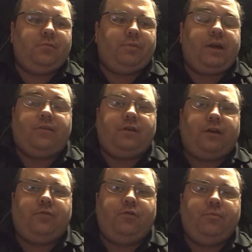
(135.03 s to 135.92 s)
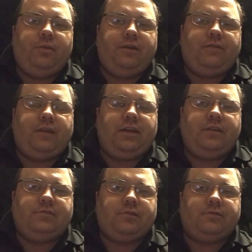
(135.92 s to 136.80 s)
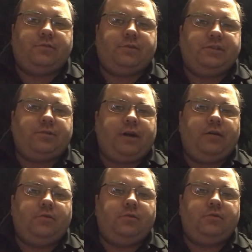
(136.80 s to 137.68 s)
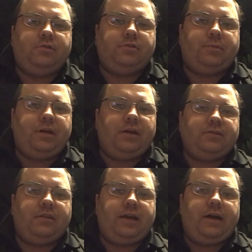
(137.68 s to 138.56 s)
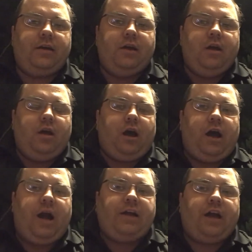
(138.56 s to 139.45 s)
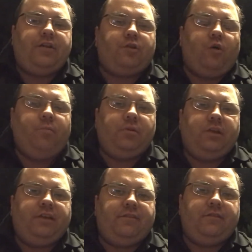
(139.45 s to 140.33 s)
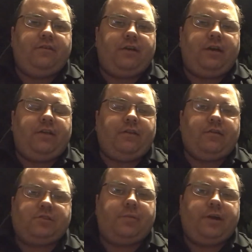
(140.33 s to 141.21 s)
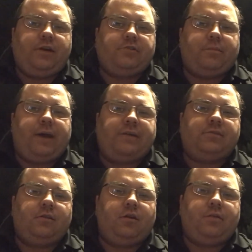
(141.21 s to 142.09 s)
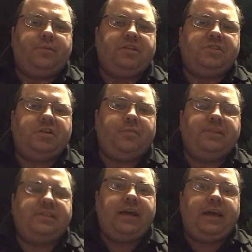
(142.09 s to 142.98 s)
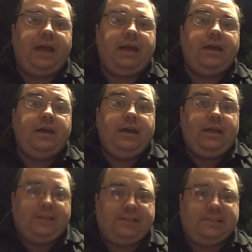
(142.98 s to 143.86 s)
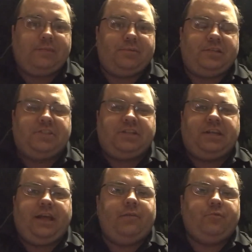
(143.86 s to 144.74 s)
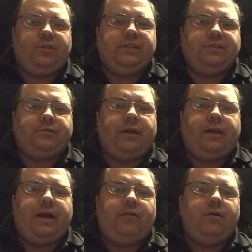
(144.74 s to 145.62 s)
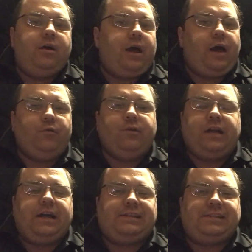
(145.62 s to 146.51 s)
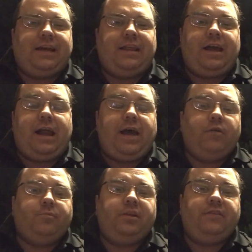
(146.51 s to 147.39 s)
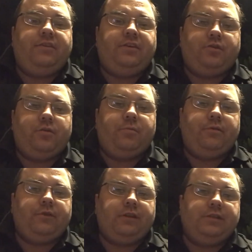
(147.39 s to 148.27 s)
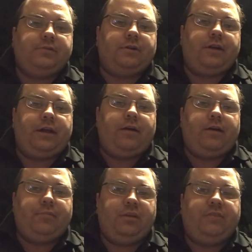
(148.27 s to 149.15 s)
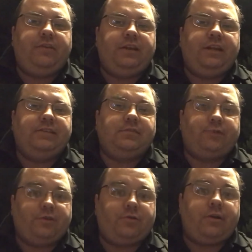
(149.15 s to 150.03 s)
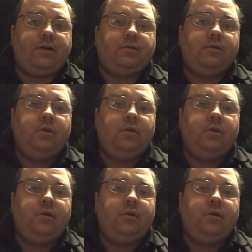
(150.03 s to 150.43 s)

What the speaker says: But I do believe that he deserves a retrial just because of that. I don't believe... somebody also passed along a petition to me saying, hey, this is a petition to get him released right now. I would not sign that. I don't believe he should be released right now. I believe he needs the retrial